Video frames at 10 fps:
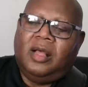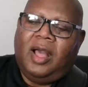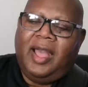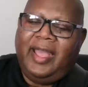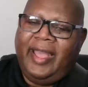
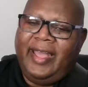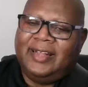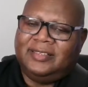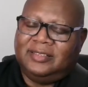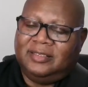I
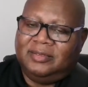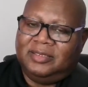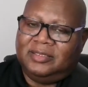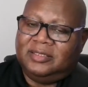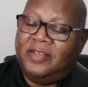add
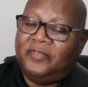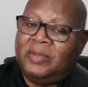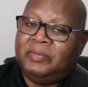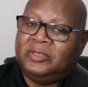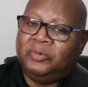stuff
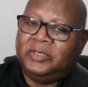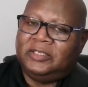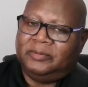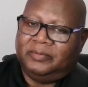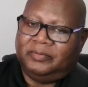in
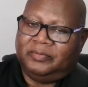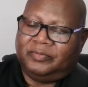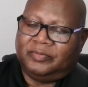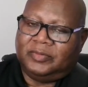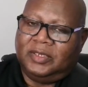between,
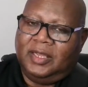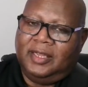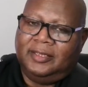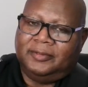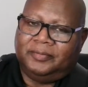okay?